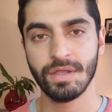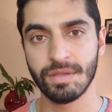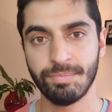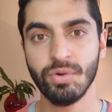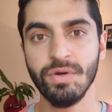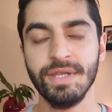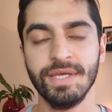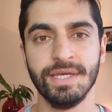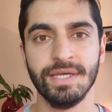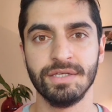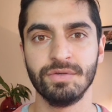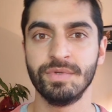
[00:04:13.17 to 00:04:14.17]
The point
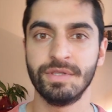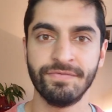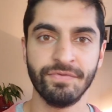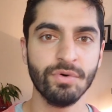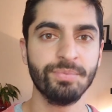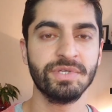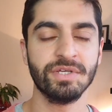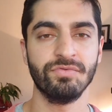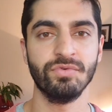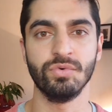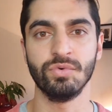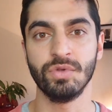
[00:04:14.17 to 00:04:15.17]
is, with the 4%
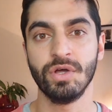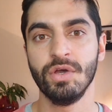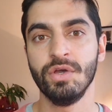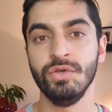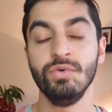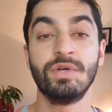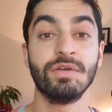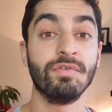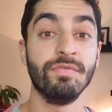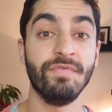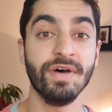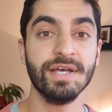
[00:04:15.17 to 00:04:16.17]
rule, you can
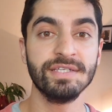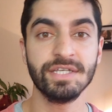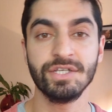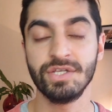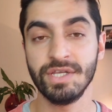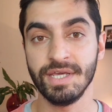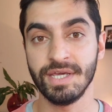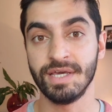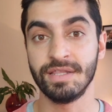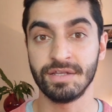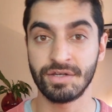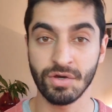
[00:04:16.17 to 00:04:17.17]
reverse engineer
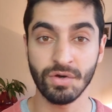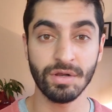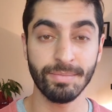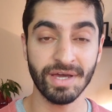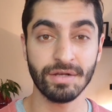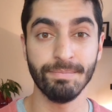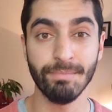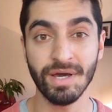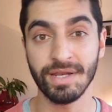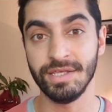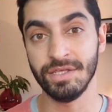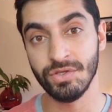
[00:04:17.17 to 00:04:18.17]
the total amount of
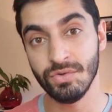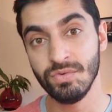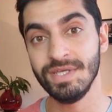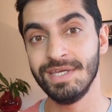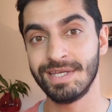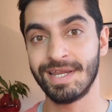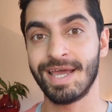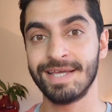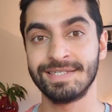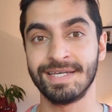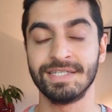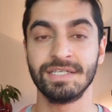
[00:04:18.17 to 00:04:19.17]
money you need in
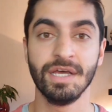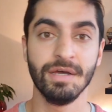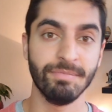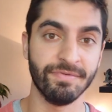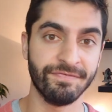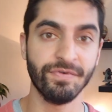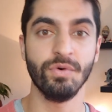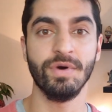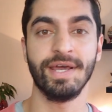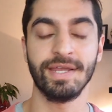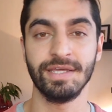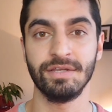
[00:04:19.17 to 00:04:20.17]
assets before
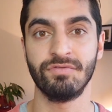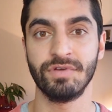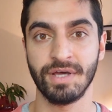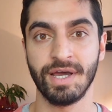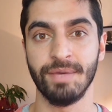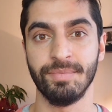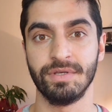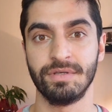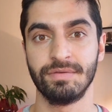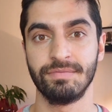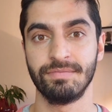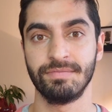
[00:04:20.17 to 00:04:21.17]
heading into
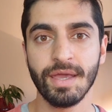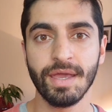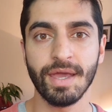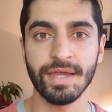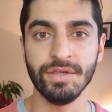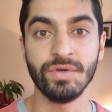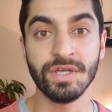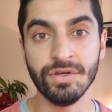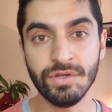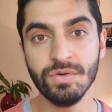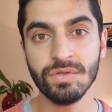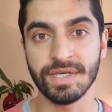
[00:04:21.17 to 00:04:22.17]
retirement. And you can
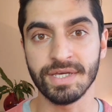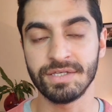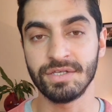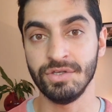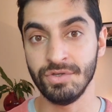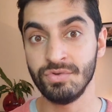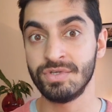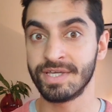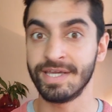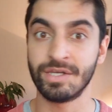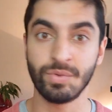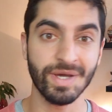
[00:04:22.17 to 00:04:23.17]
do this using
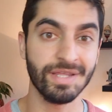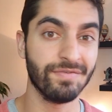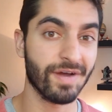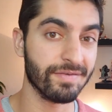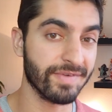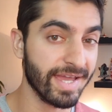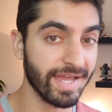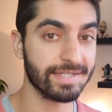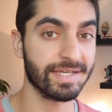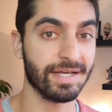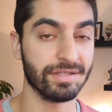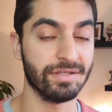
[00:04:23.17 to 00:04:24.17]
a
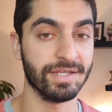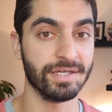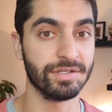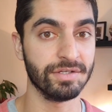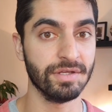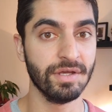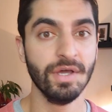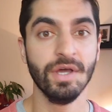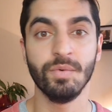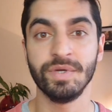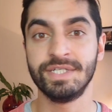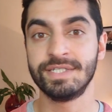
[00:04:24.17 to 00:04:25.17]
25x calculation,
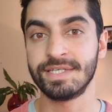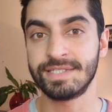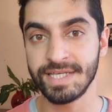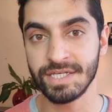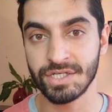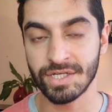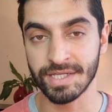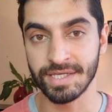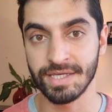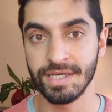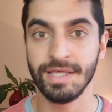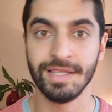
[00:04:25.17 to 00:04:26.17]
which is
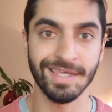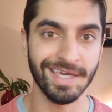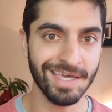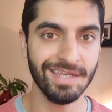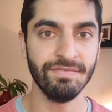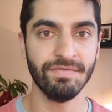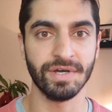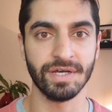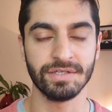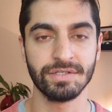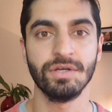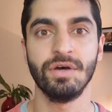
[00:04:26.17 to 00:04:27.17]
essentially the
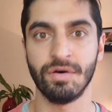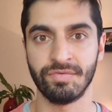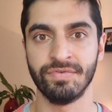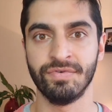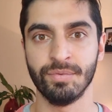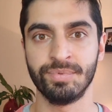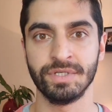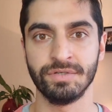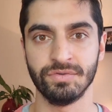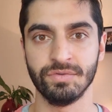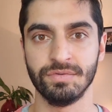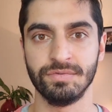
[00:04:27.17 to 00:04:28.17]
inverse of the 4% rule.